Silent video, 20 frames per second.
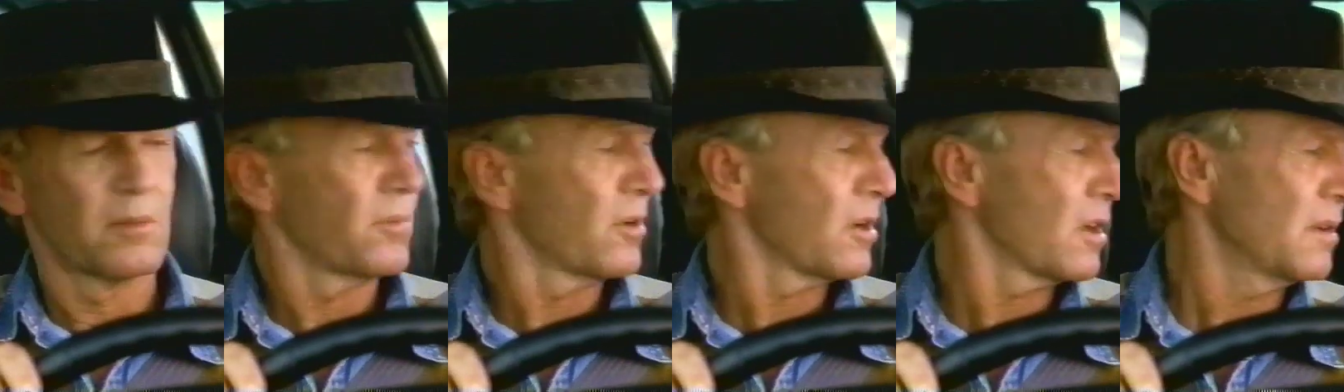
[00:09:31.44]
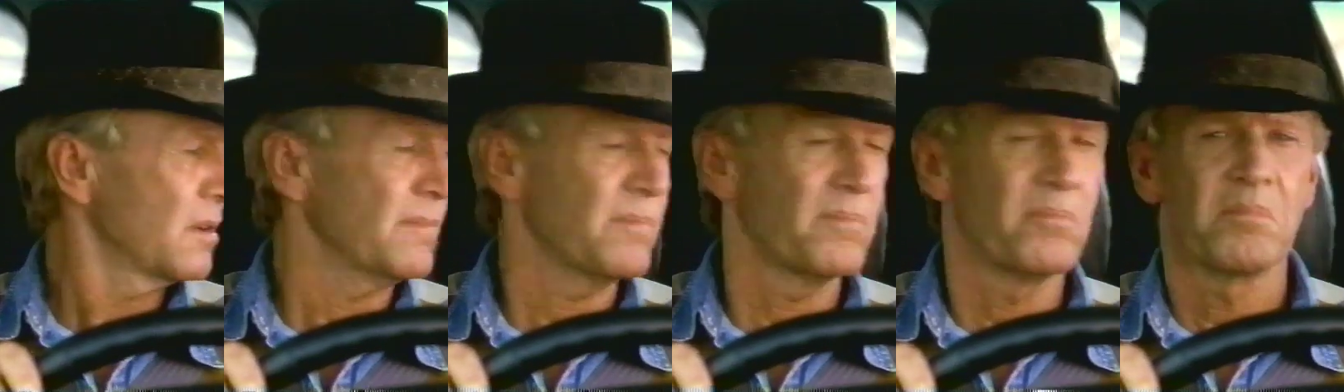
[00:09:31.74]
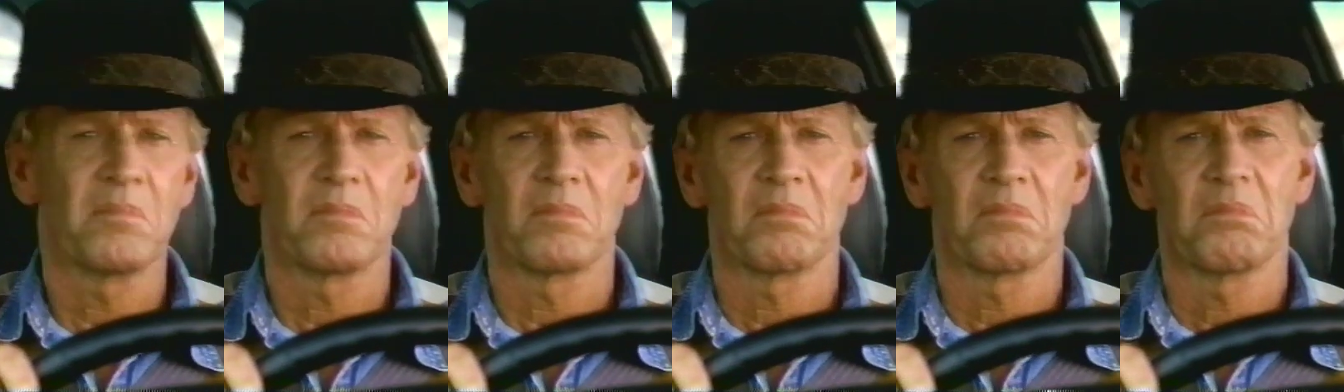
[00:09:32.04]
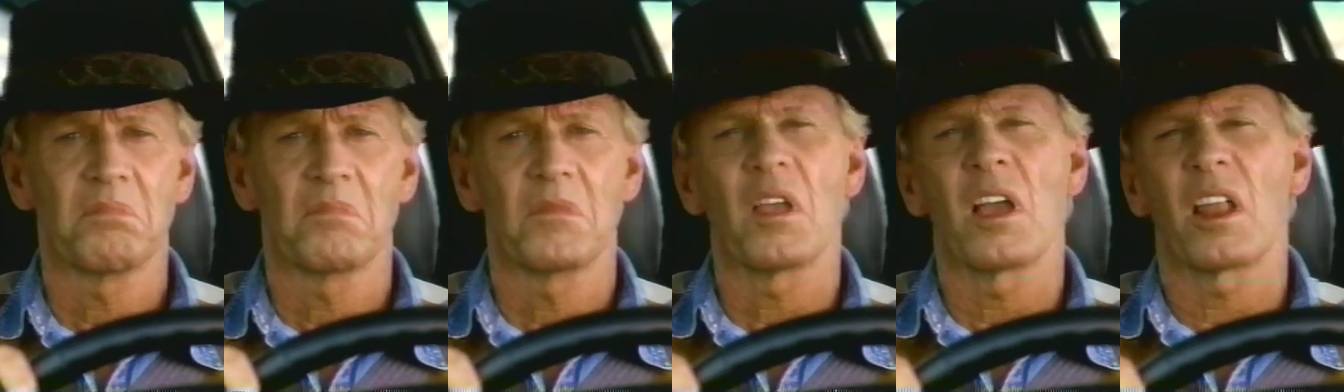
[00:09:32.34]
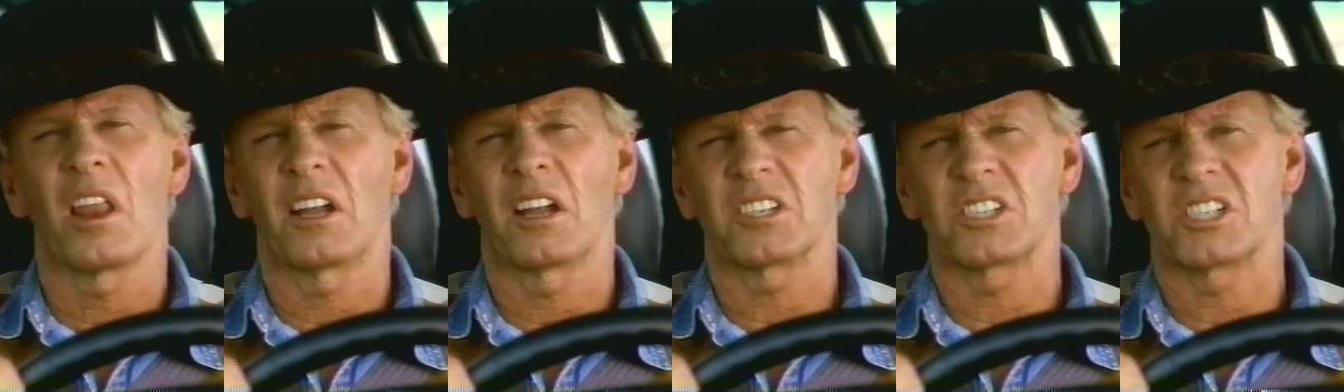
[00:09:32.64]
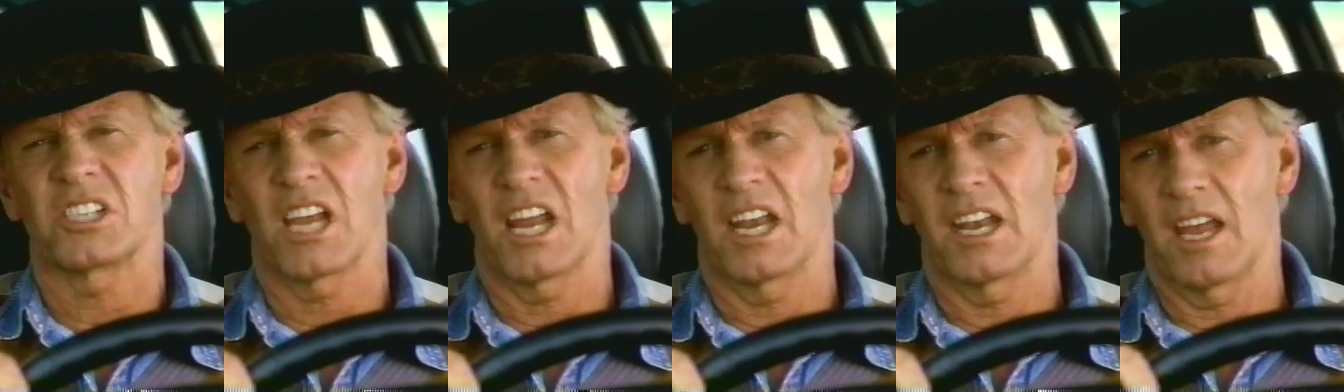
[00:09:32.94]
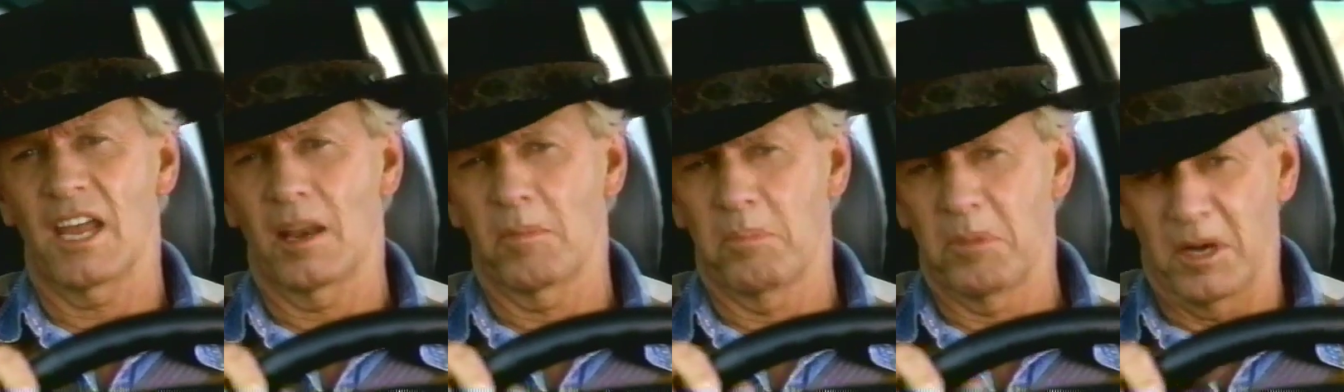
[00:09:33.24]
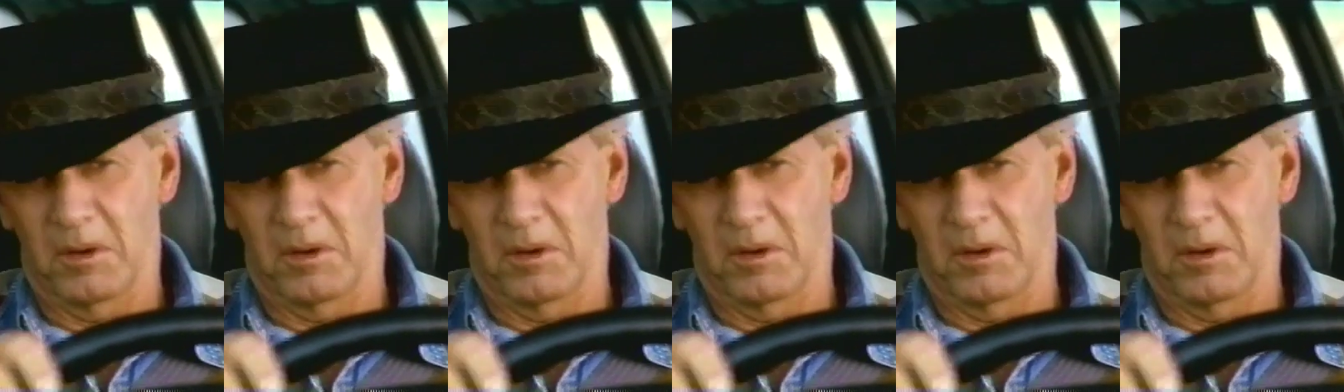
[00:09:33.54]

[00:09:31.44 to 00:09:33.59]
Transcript: Me? Eh? I like to stand out a